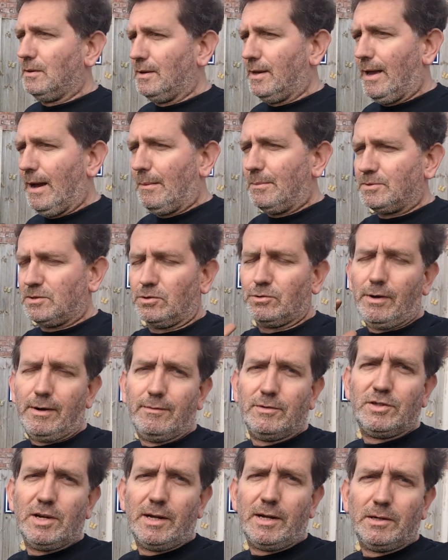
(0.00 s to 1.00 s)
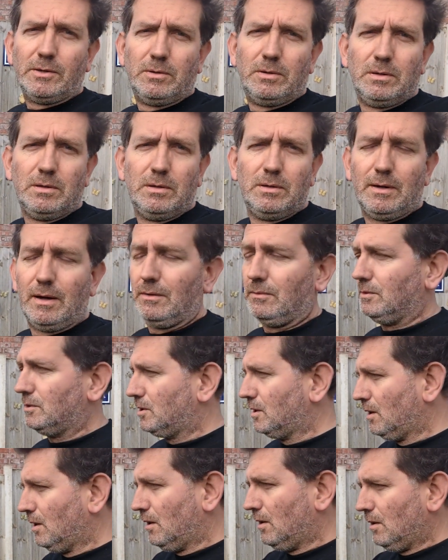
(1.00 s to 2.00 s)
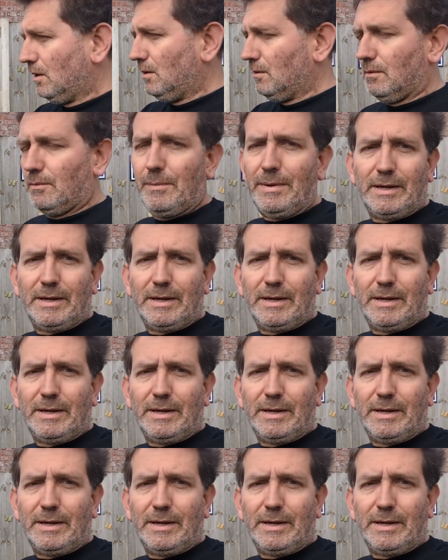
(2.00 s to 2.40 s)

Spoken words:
It helps to grow the channel, and the